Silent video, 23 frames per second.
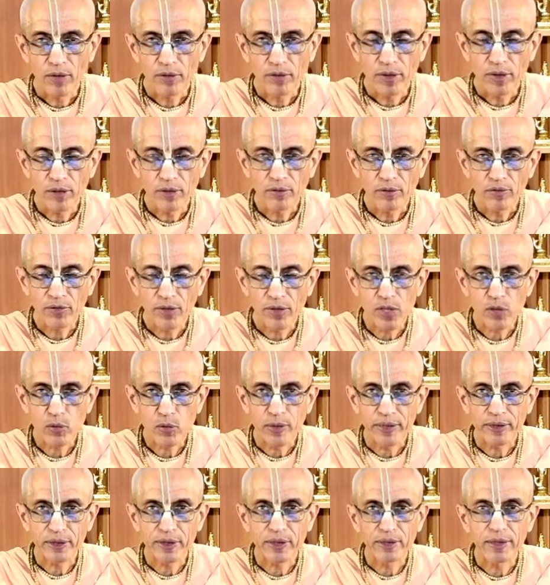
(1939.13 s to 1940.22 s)
the first
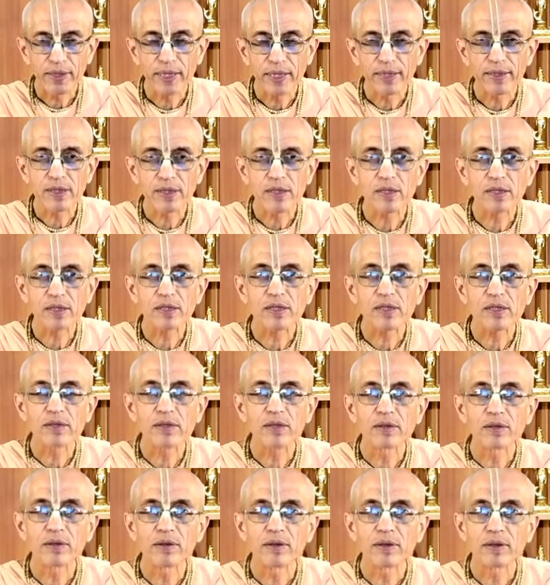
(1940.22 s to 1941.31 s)
question that is
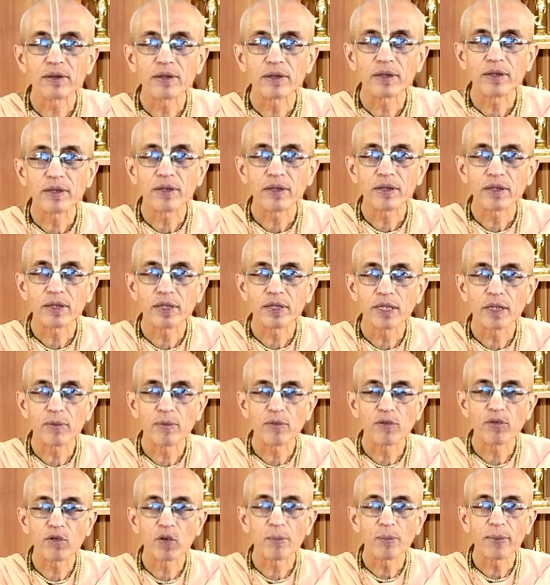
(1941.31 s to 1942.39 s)
here
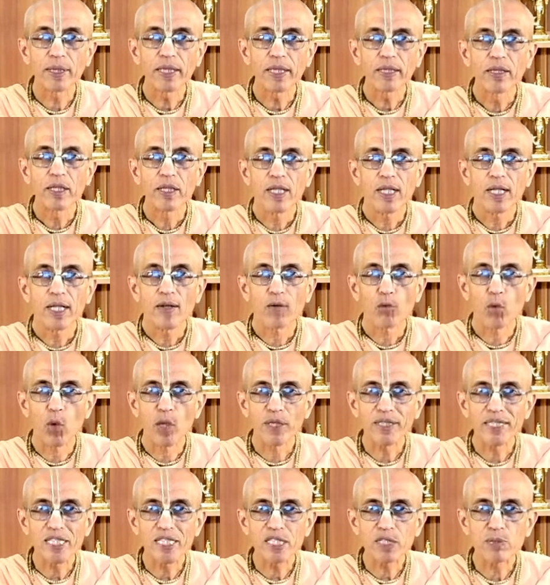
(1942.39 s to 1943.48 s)
before me
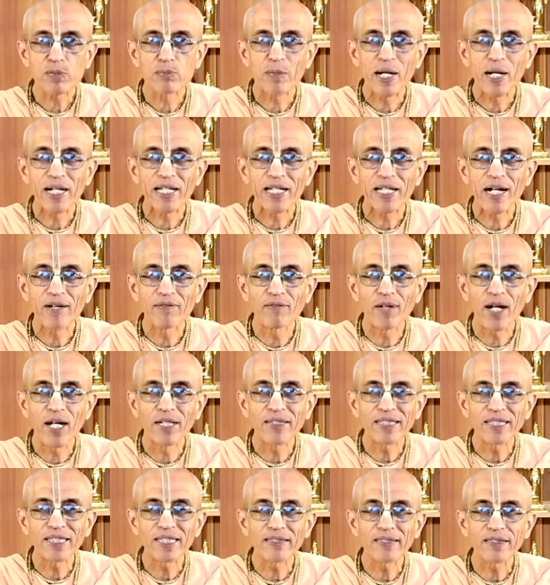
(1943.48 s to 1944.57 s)
what is
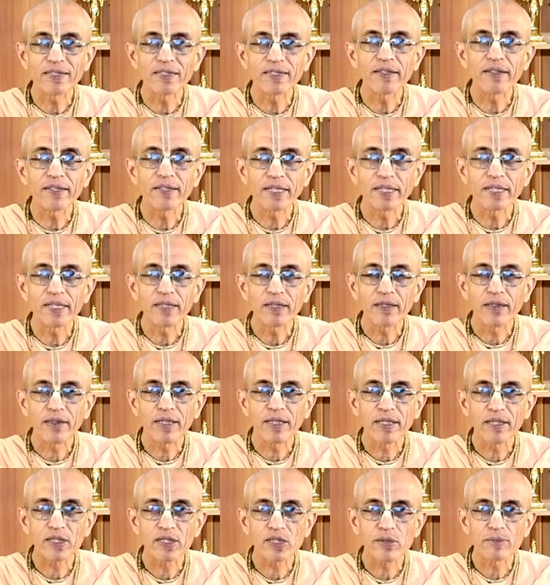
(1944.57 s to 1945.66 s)
Mayavadi theory
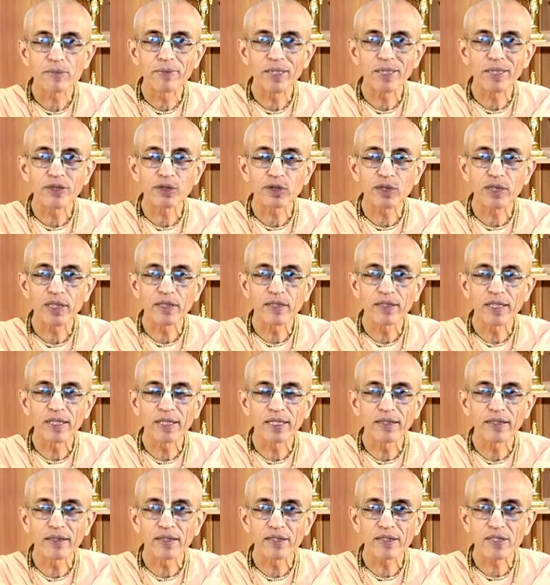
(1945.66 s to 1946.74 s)
that is mentioned
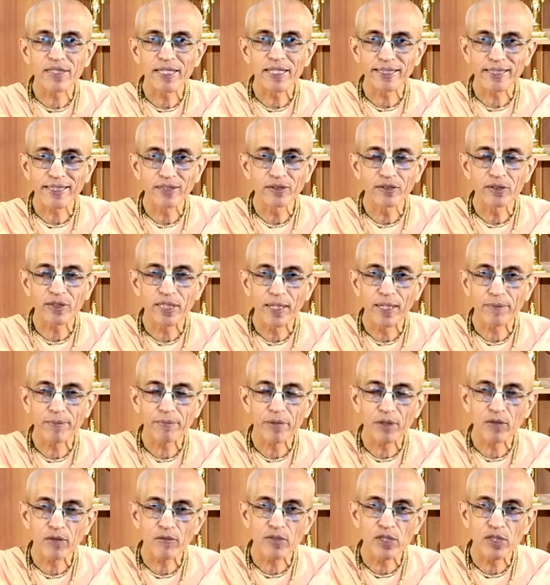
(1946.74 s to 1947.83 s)
in the second
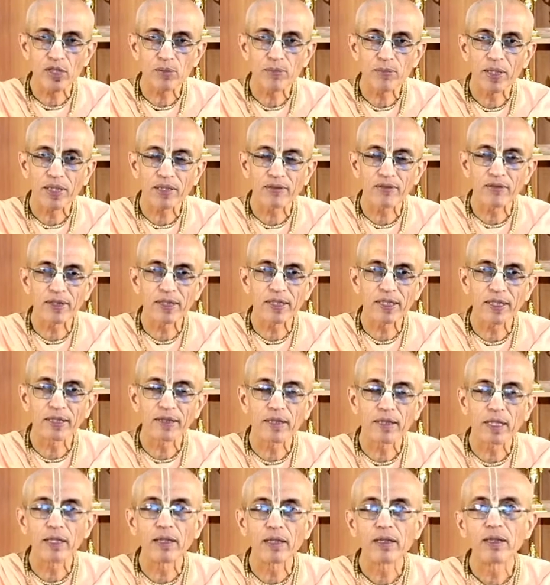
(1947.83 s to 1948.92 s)
chapter of this Bhagavad
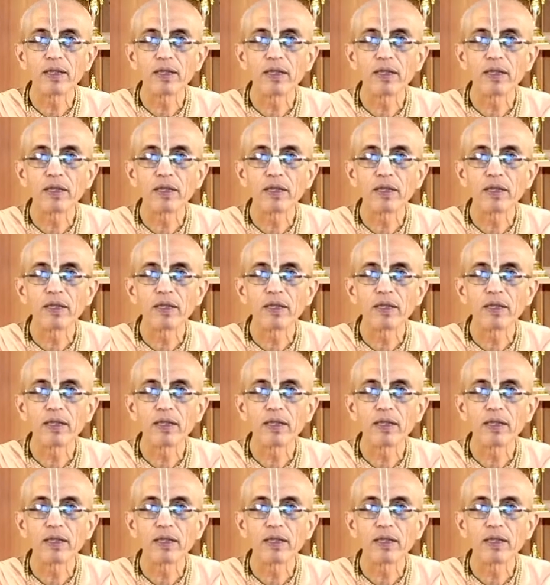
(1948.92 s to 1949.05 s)
Gita?